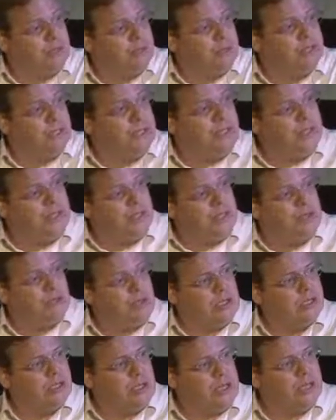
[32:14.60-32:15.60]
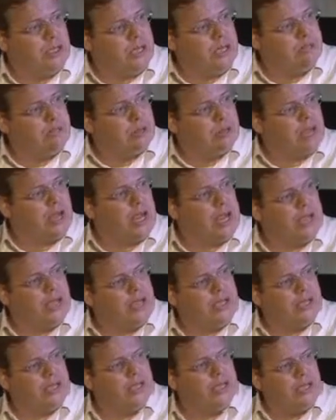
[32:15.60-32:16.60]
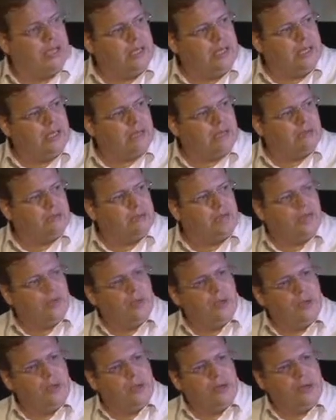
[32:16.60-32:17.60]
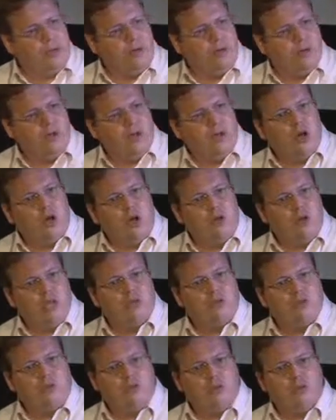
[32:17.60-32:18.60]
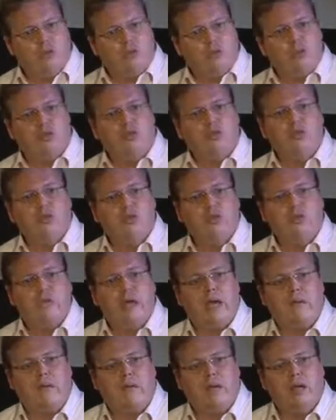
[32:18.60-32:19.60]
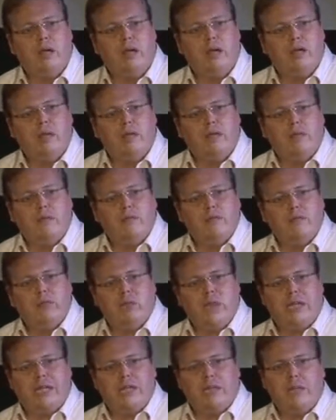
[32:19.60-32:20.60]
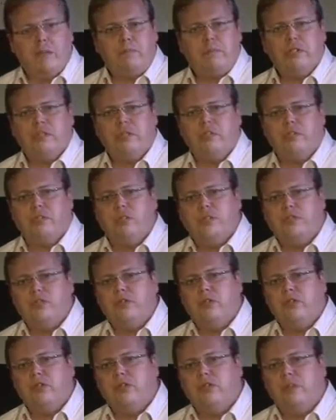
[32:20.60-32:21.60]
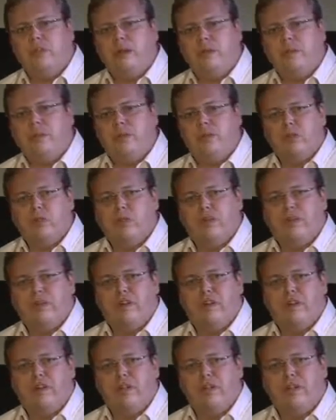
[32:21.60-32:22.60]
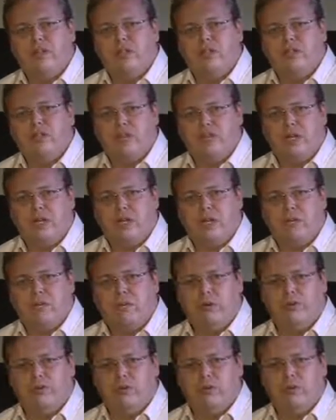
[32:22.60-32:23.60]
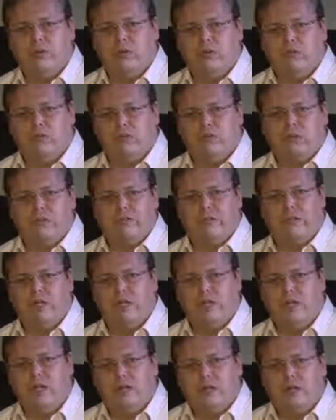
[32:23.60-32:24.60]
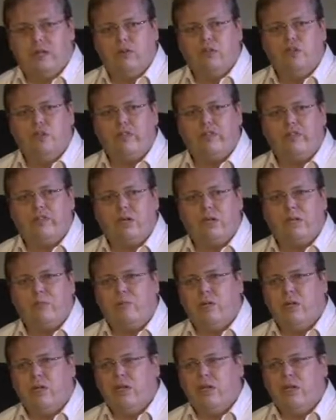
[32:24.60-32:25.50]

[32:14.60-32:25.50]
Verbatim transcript: but he, he wants he keeps trying, and he said, well, you know, in the old days when we launched the newspaper, we accepted that a newspaper would take five years to become profitable, it's sort of a rule of thumb.